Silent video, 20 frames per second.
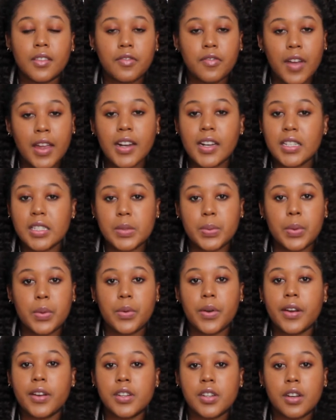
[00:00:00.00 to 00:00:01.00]
find
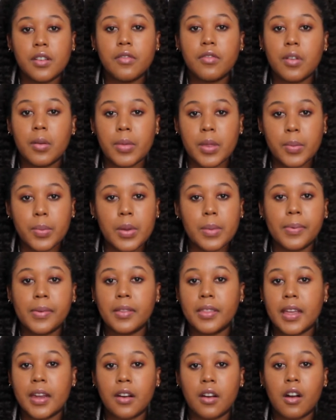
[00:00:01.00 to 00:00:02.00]
inspiration from the
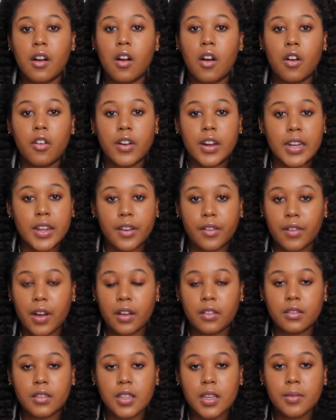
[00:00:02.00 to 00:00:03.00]
people that are already
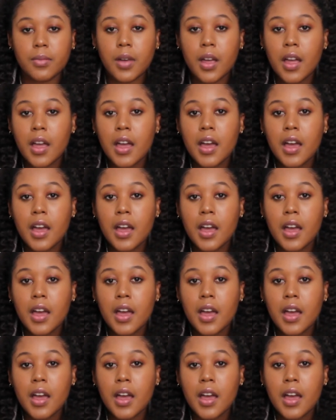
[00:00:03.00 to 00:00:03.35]
around them.